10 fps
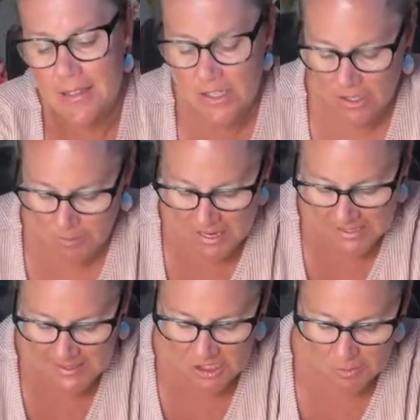She'll
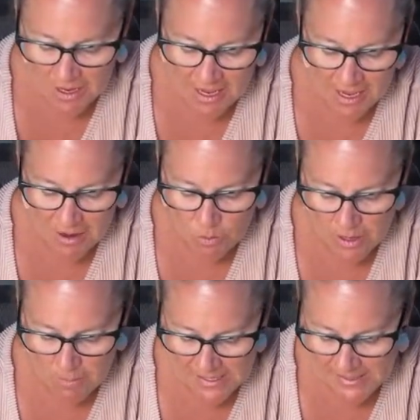message me. We
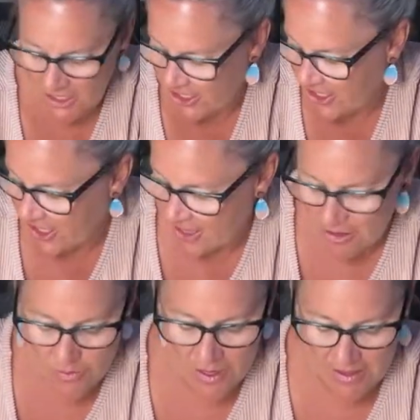message each
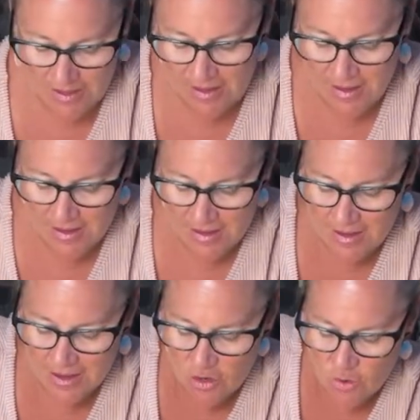other with
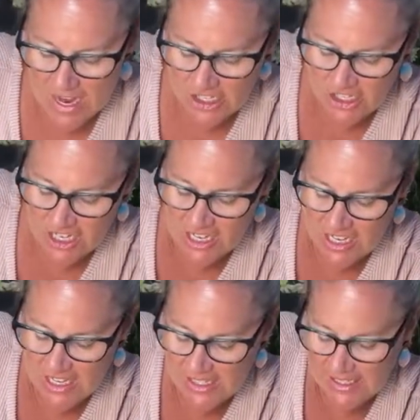
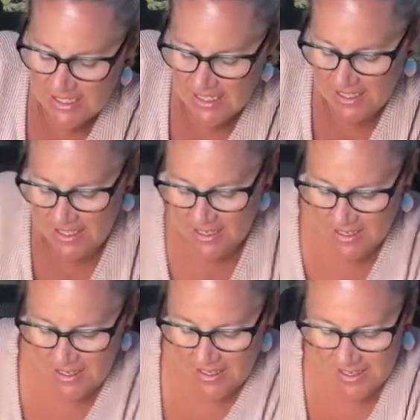questions, and
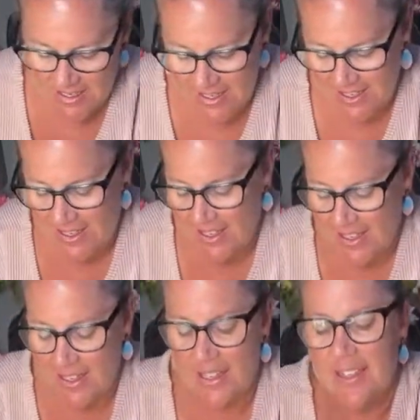I'm
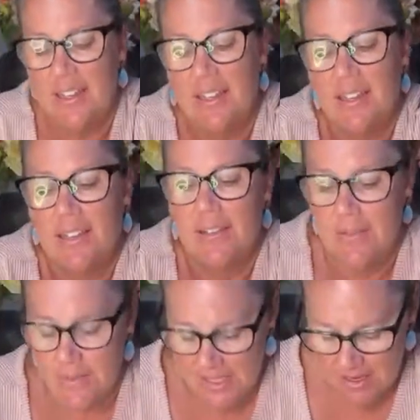
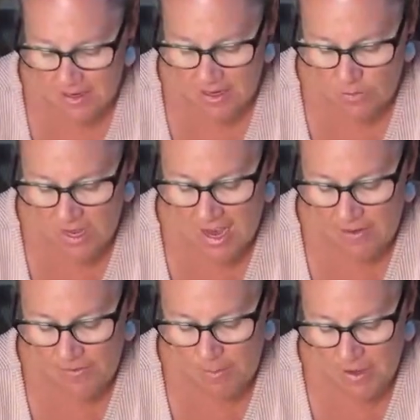telling you, we
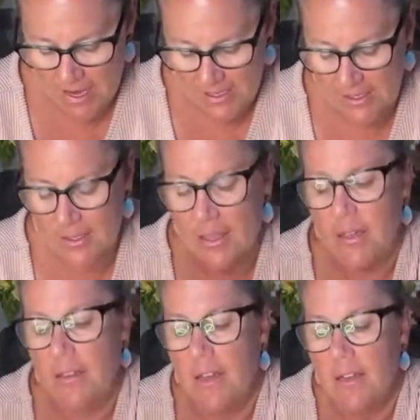have the best
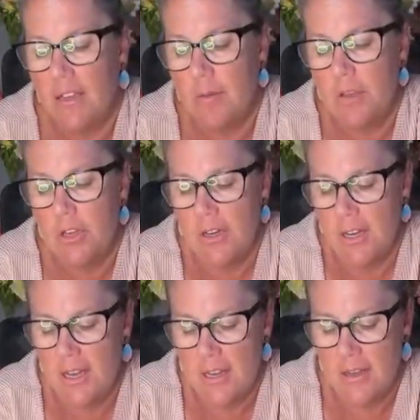online
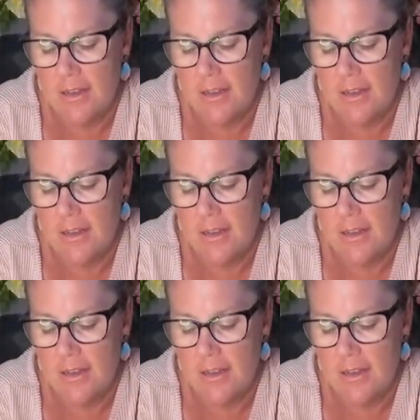community.